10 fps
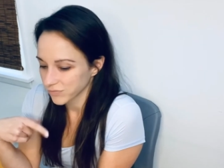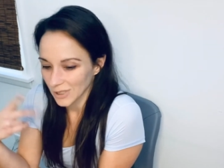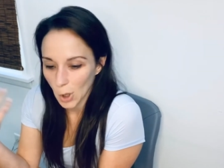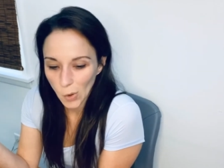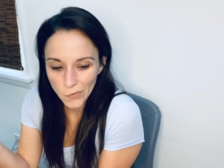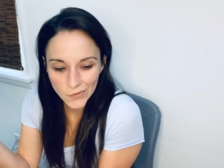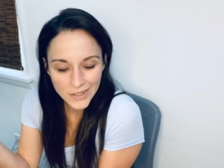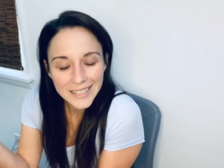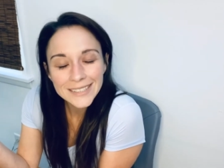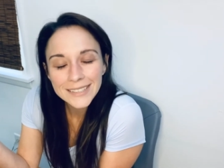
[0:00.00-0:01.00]
cold
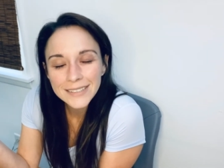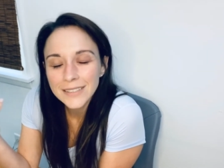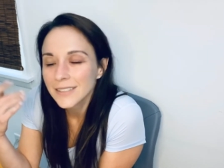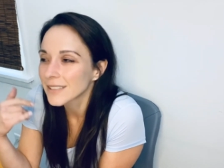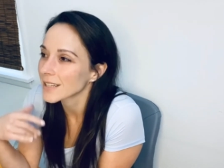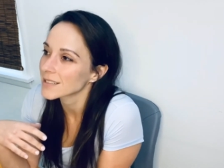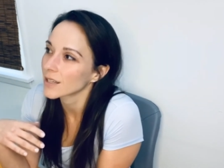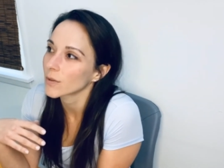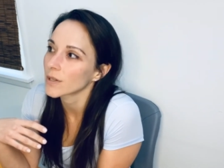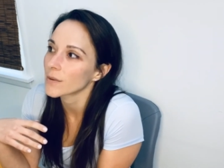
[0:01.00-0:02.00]
feet. That's
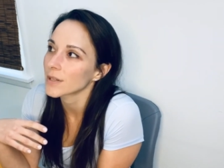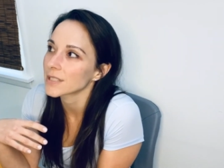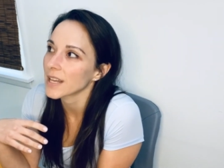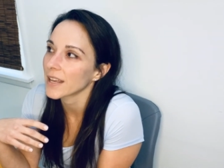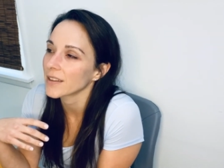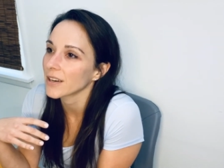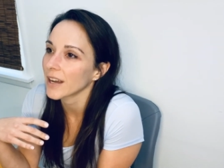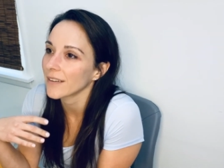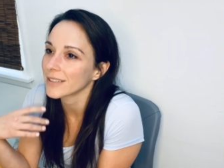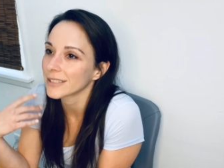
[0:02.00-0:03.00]
not what I want to say. They're
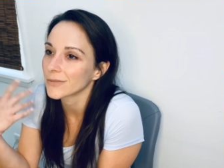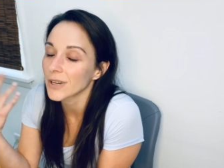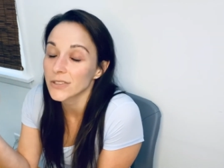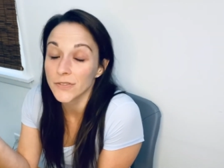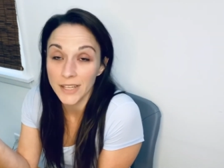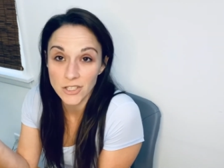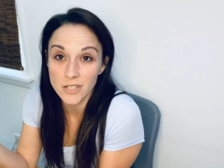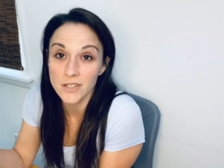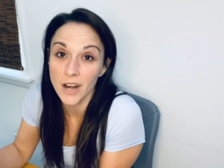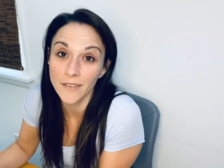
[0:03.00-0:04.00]
having
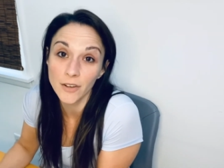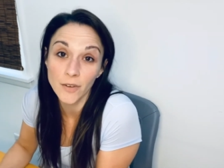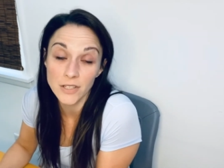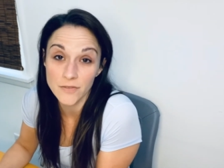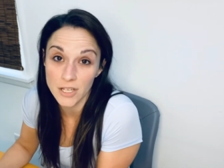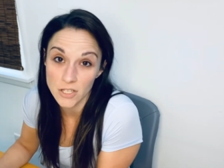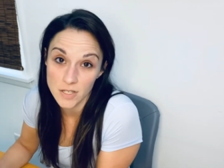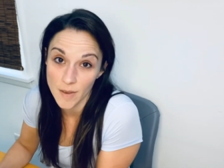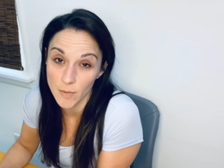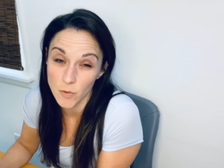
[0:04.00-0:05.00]
reservations. They're having reservations
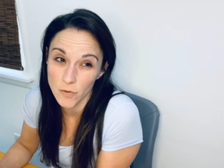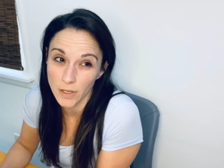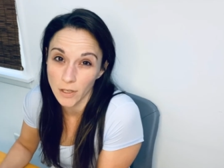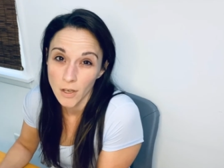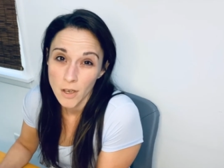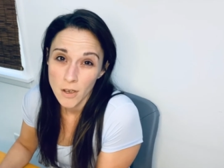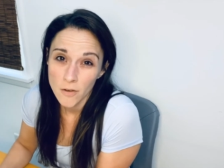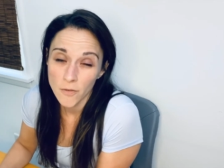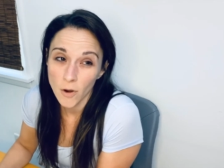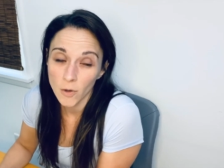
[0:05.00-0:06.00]
about moving
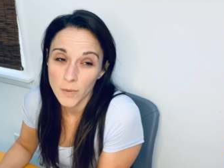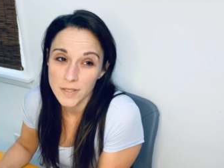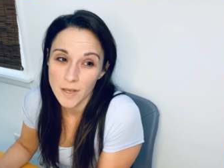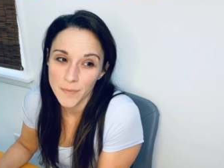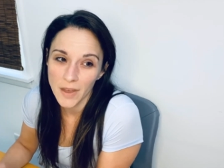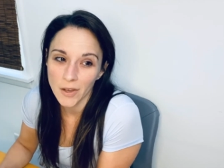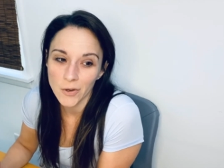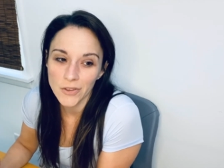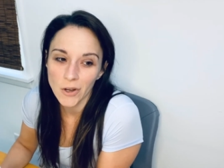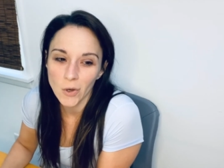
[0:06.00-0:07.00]
forward with something,
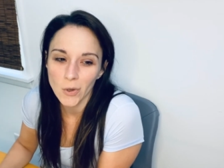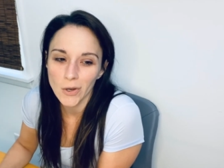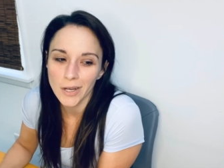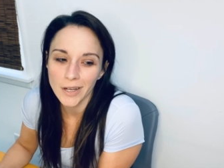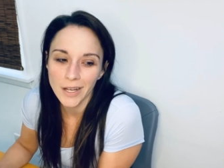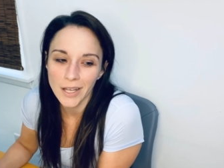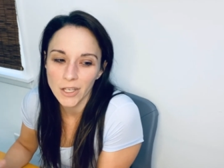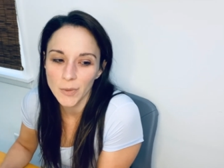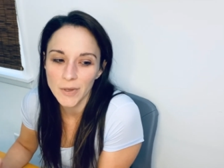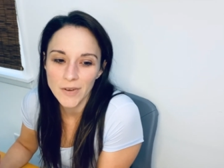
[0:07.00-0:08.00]
or it
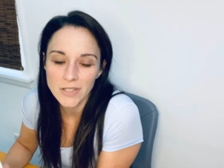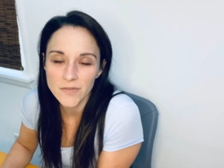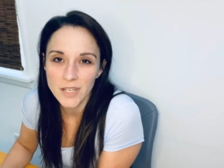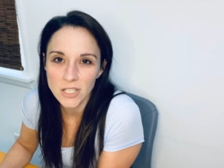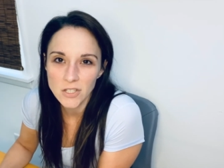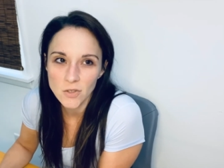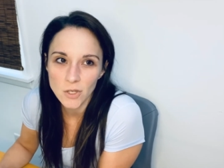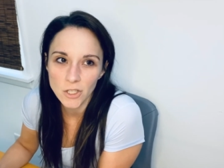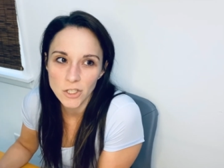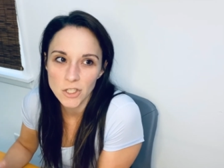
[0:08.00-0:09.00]
could be reservations, or
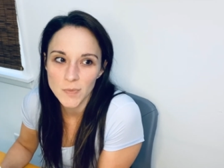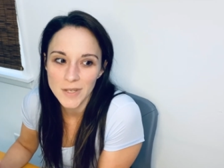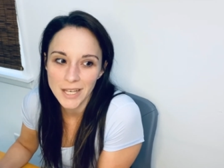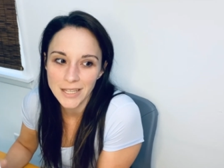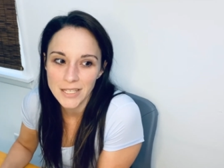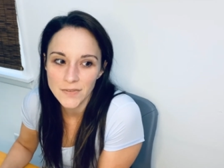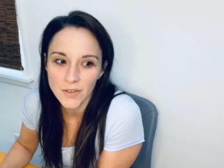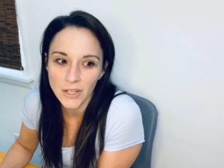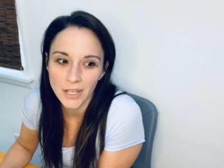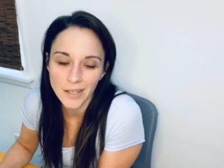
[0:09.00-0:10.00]
it could just be like this
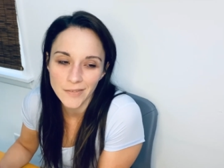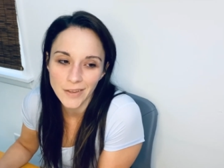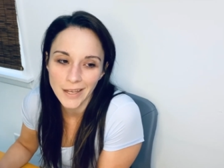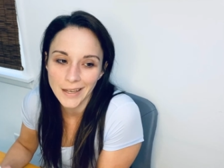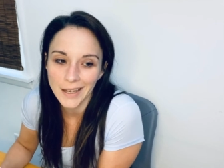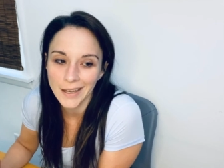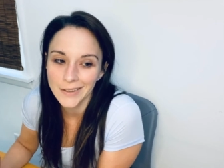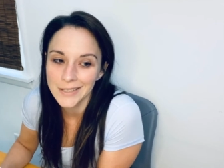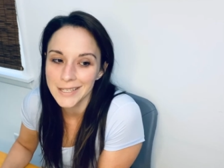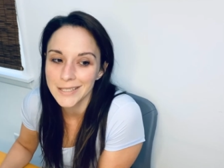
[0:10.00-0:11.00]
feeling of like, I don't
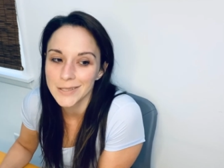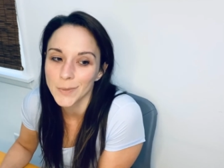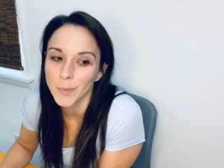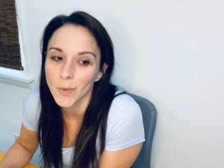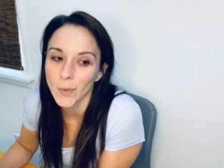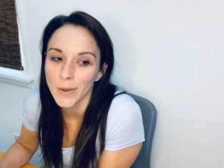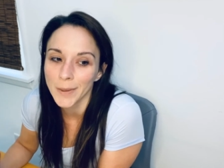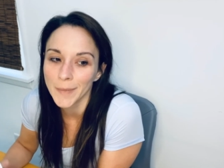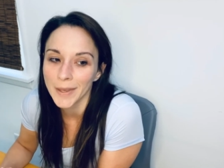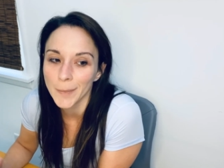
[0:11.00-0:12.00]
want to say
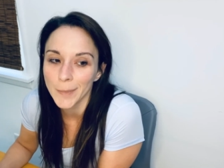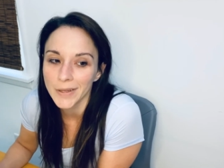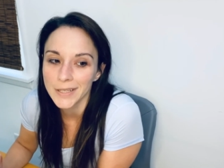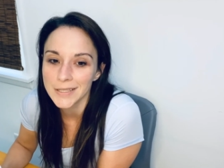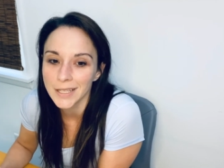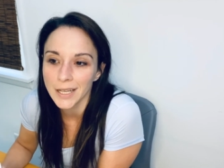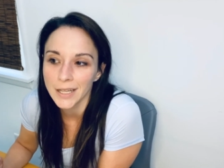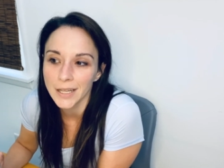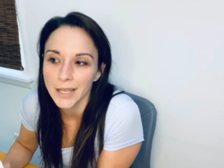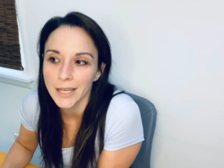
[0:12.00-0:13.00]
disappointment, but it's kind of
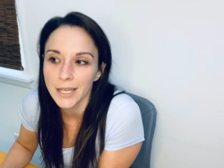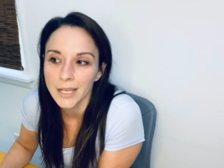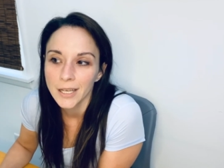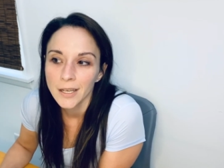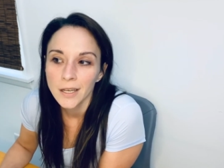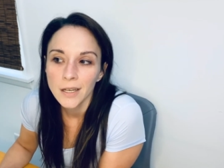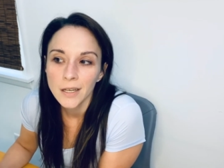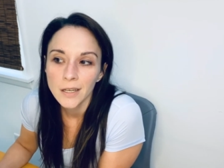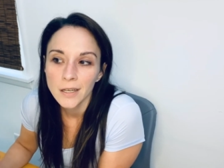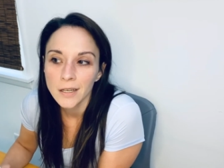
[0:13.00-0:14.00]
like,
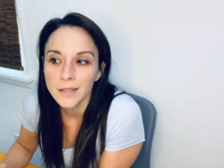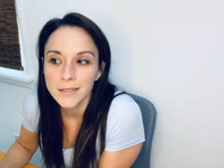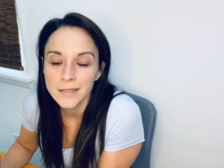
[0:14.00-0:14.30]
oh, this